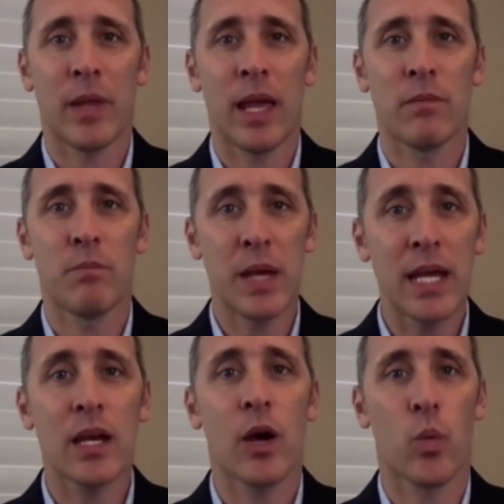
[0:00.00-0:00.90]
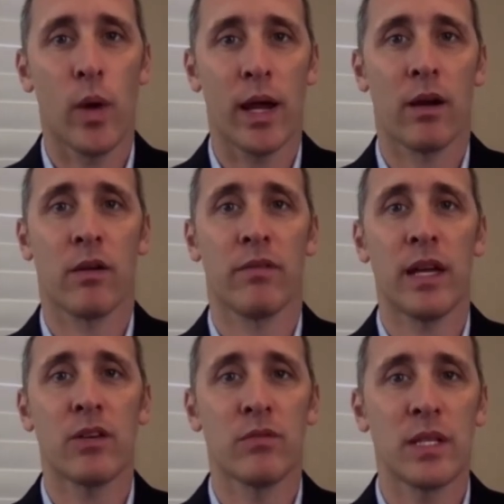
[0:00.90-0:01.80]
And being aware
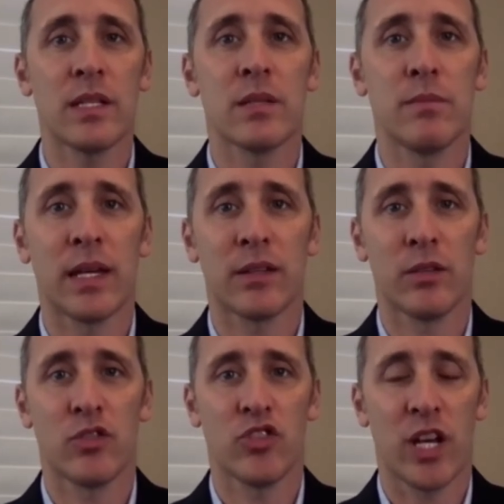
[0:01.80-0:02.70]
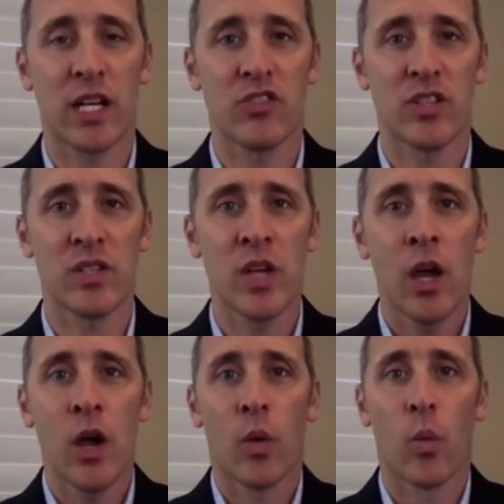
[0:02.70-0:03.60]
that you need to make those changes,
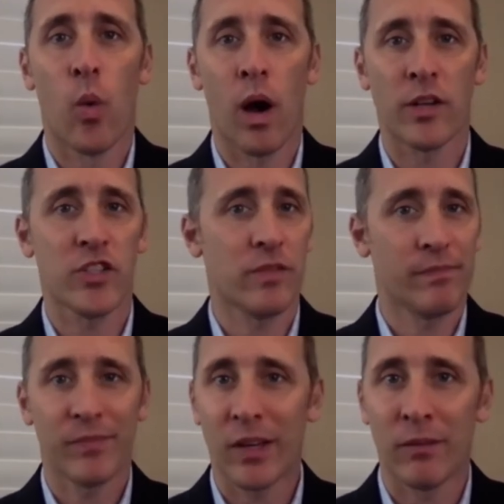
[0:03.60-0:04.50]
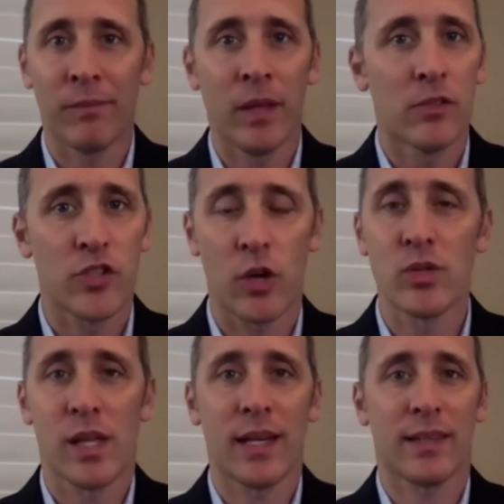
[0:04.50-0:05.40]
watch,
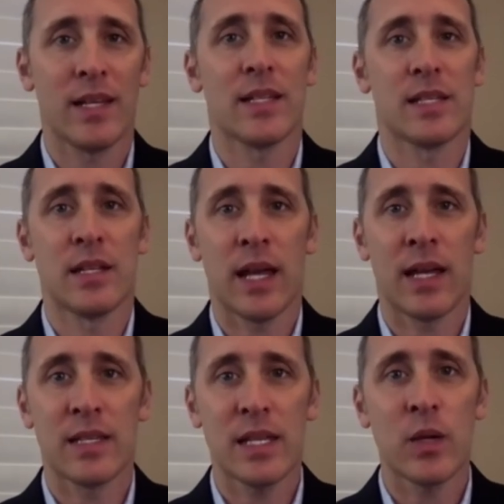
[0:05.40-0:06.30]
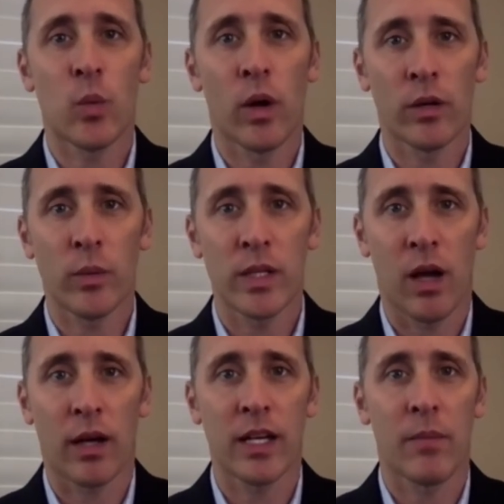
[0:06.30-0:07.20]
shows like this and see, what are we
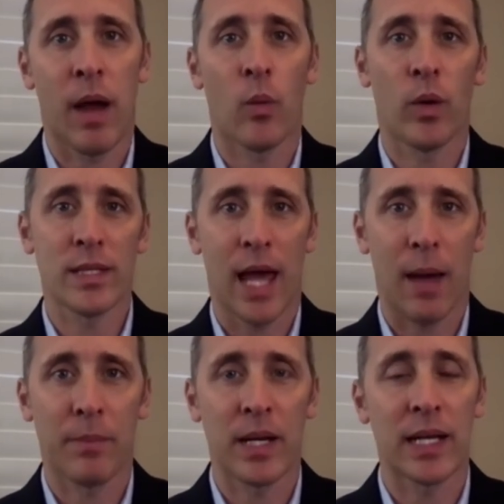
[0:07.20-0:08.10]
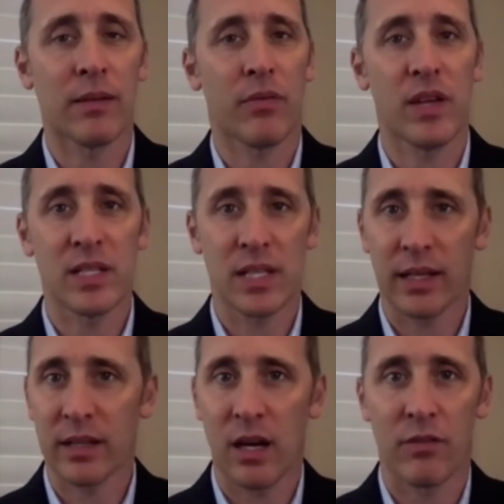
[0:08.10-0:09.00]
talking about? What's happening? Things
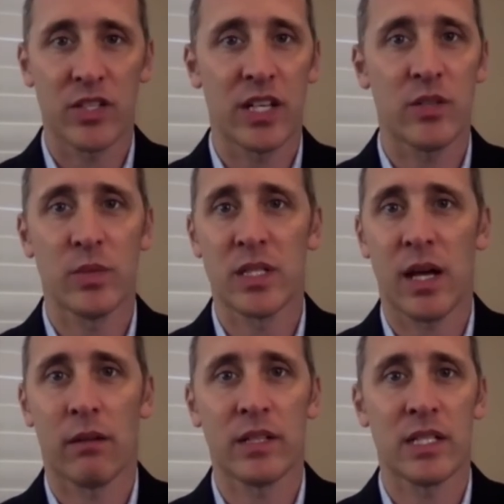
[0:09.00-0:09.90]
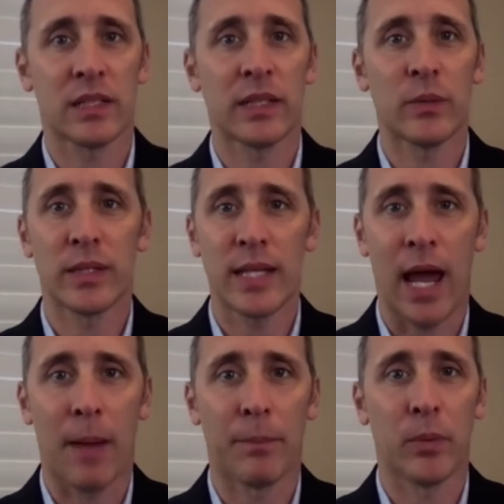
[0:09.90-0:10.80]
like the conversation with Scott recently with the
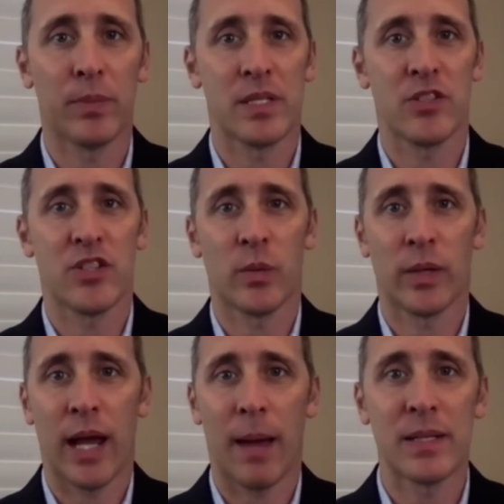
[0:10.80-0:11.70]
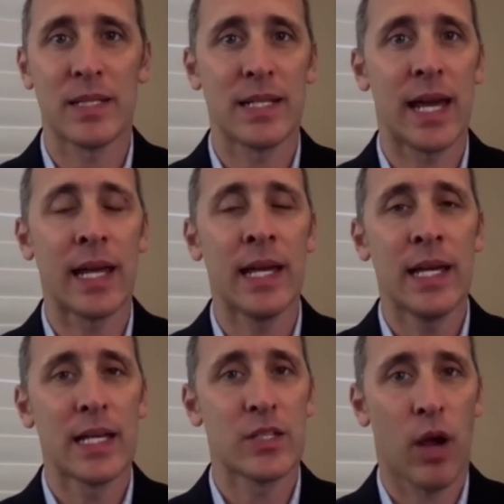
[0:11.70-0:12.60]
Apple position and what happened today.
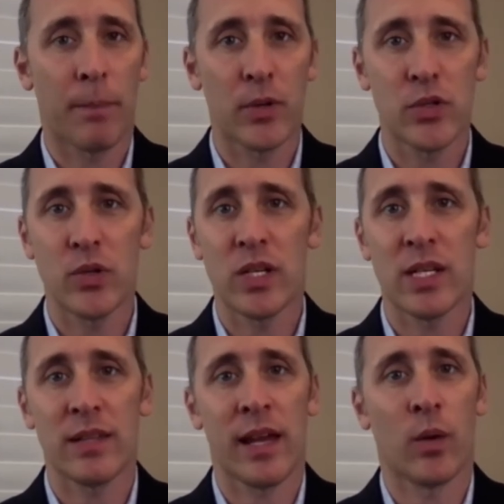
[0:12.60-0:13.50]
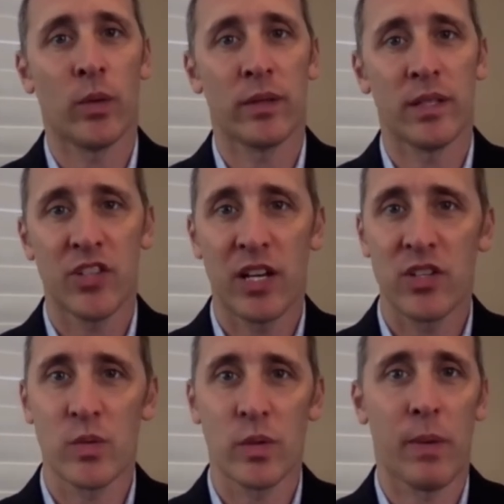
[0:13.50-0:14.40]
Is there opportunity there with the
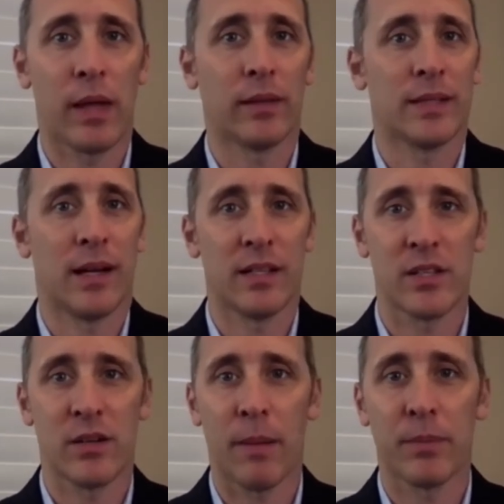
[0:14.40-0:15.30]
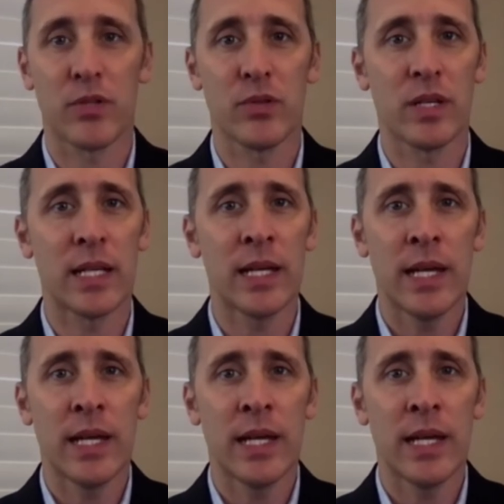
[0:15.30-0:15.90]
changes with Peloton? Is there opportunity?